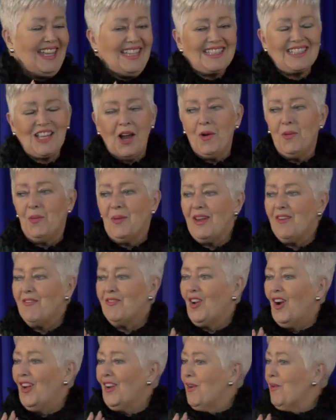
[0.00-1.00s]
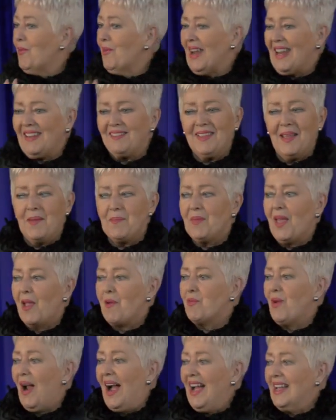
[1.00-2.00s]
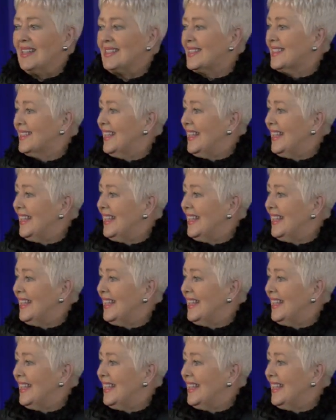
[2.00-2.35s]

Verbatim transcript: So we've got to read them their rights.